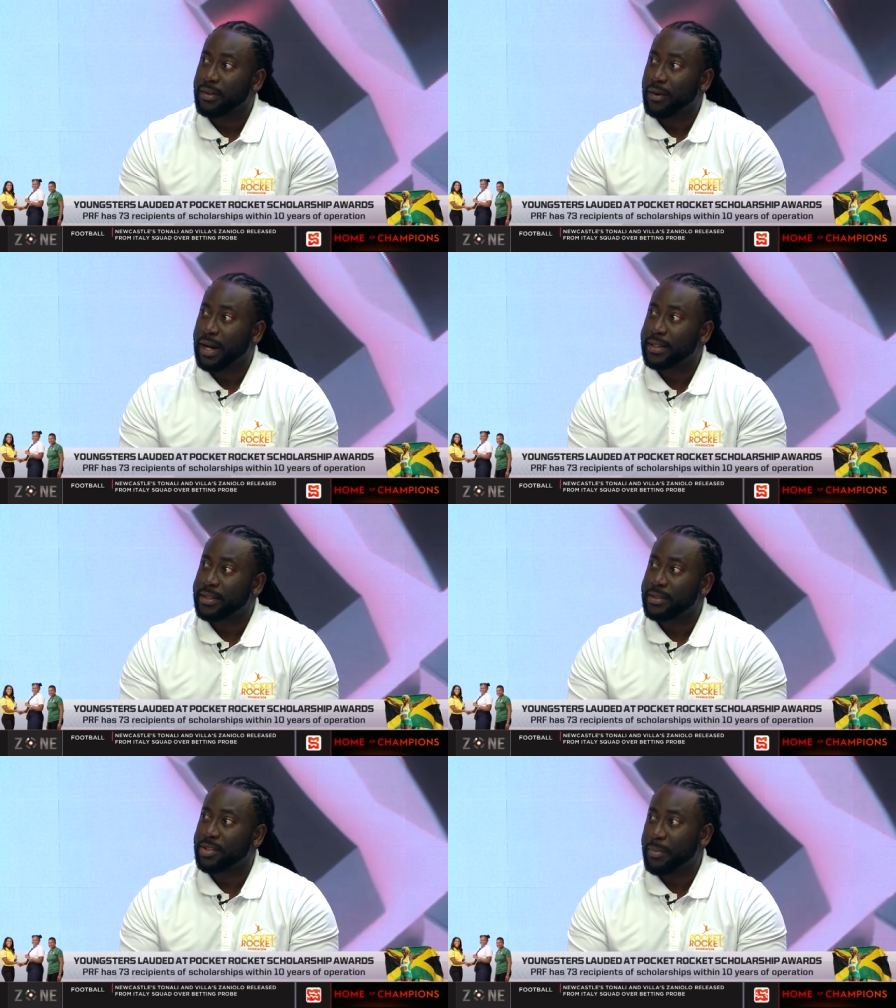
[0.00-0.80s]

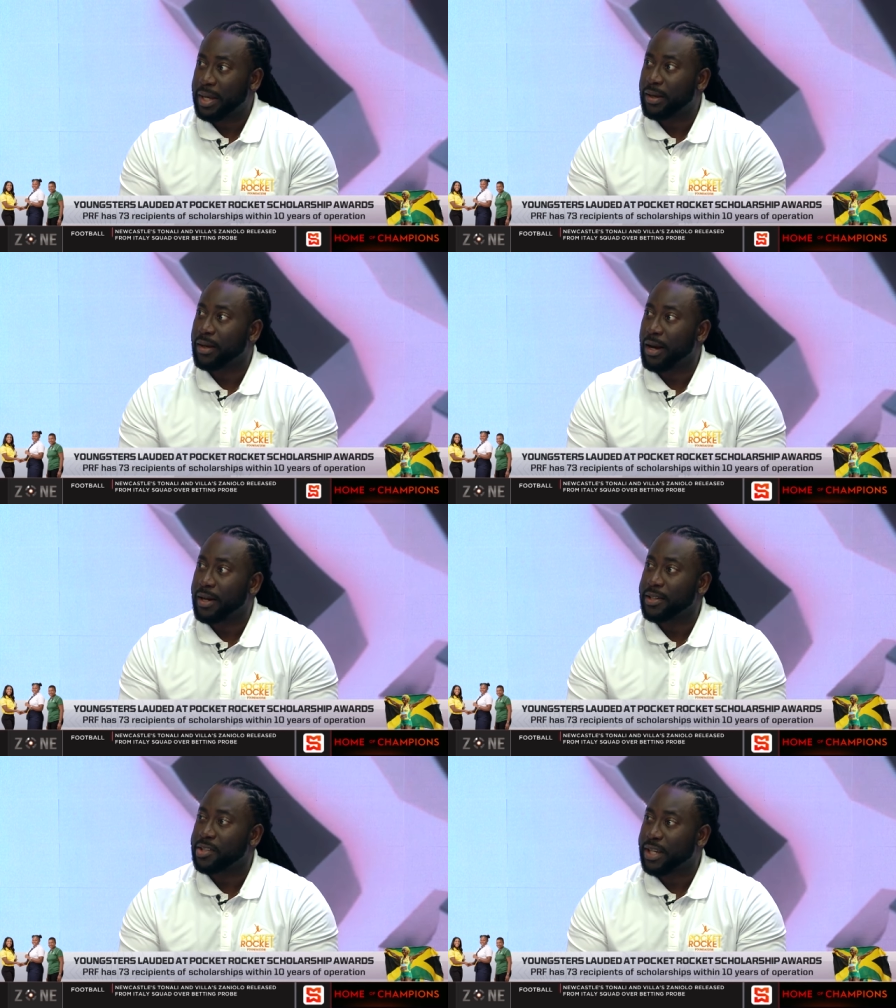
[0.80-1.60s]
right? Jamaica
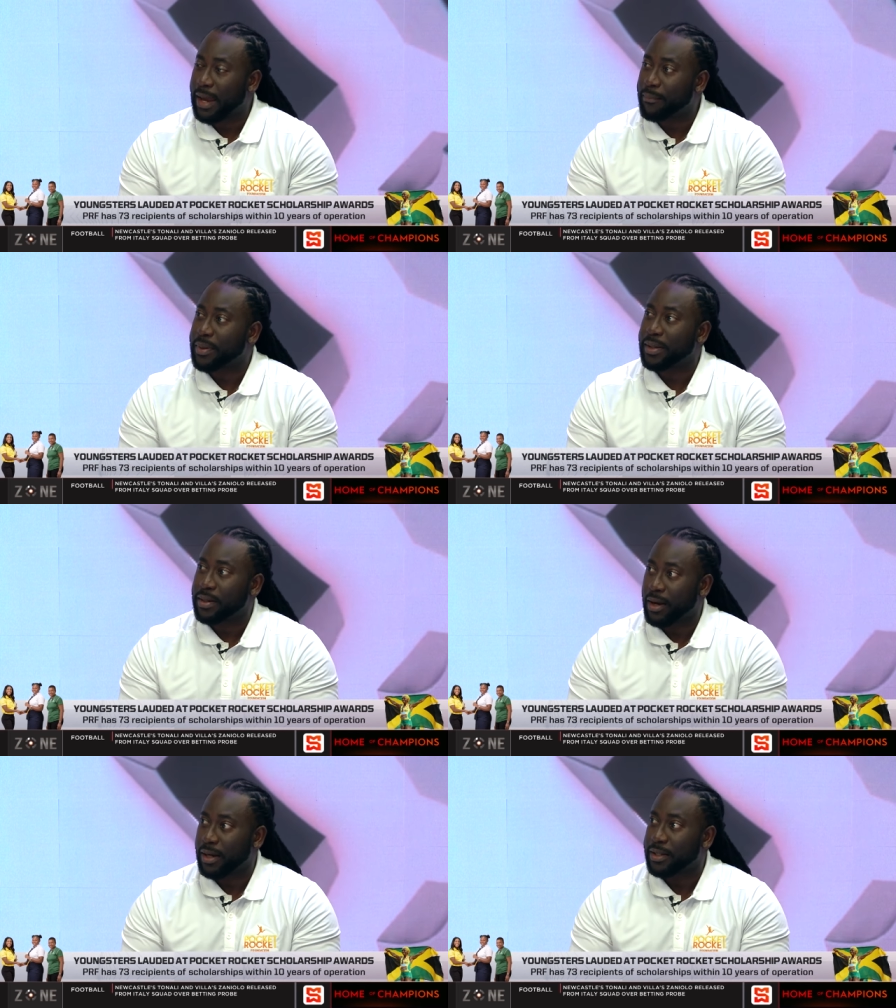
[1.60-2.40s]
College, Campion
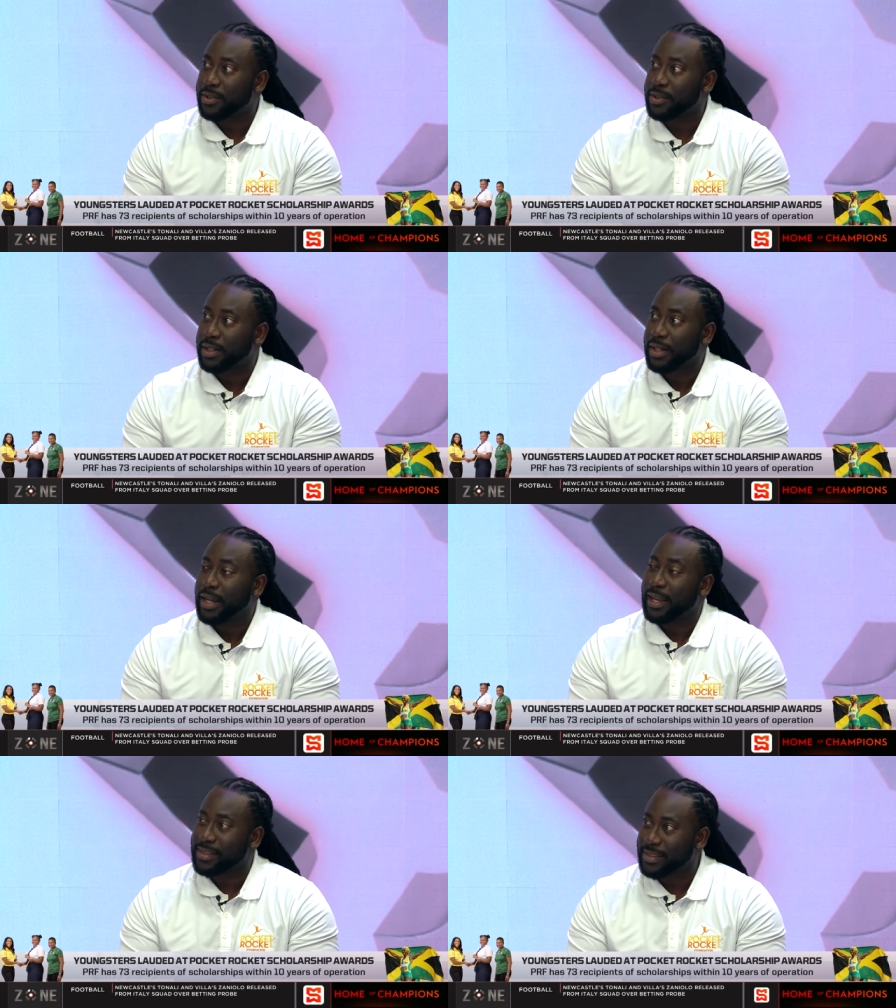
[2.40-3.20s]
College,
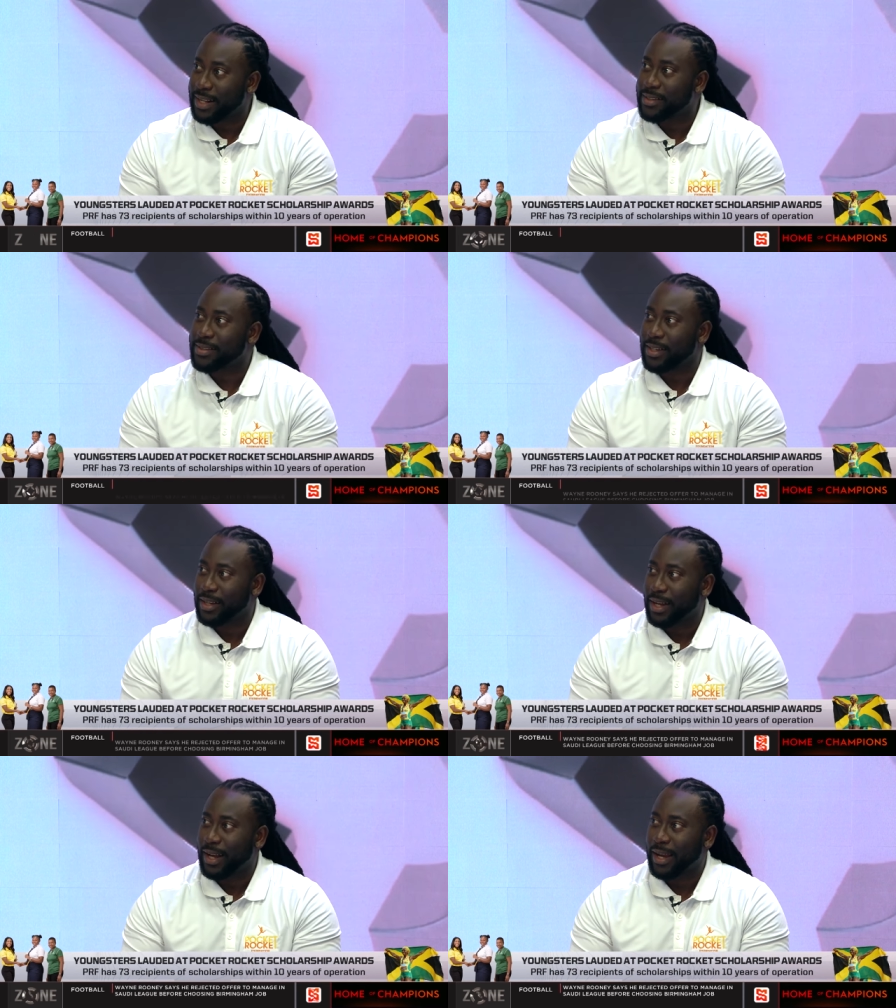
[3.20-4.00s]

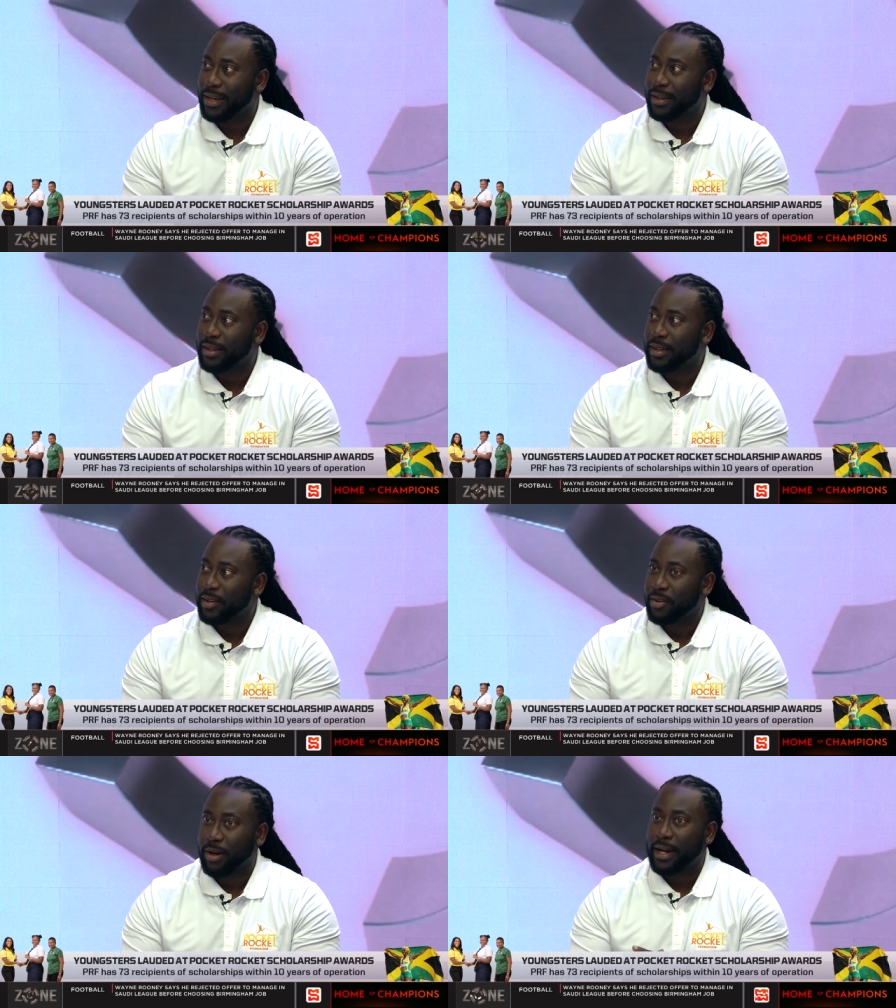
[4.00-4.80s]
Excelsior high,
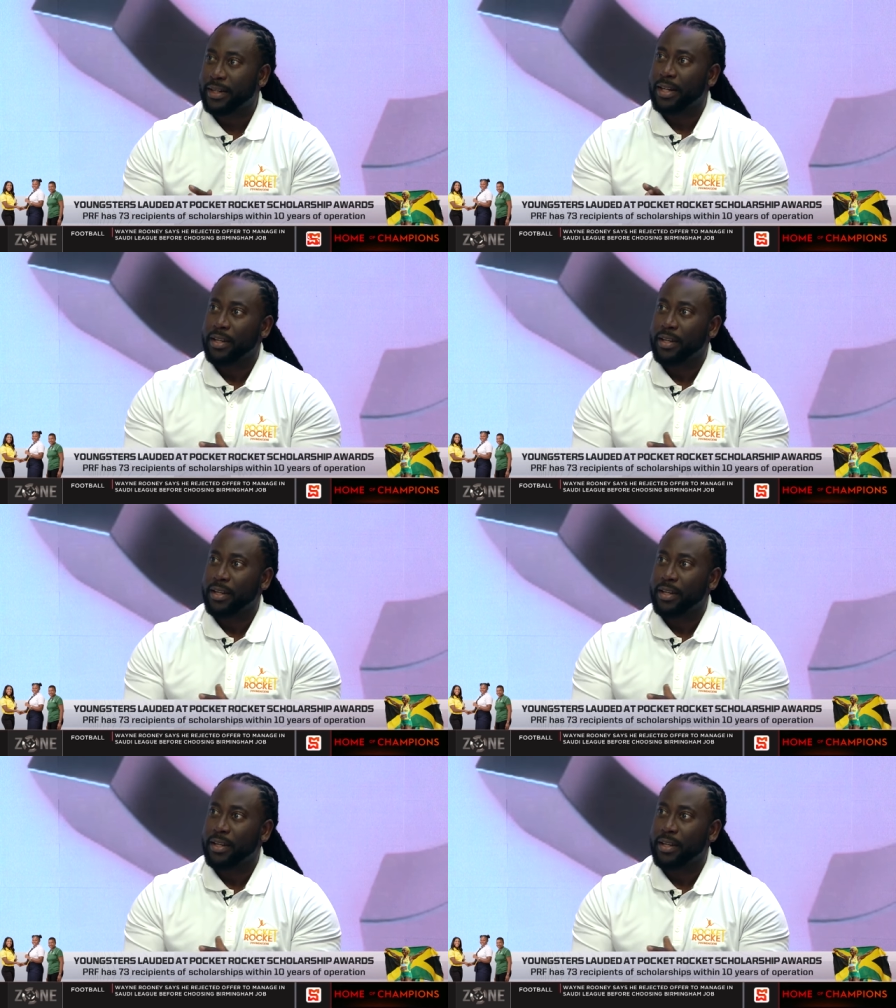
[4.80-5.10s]
right?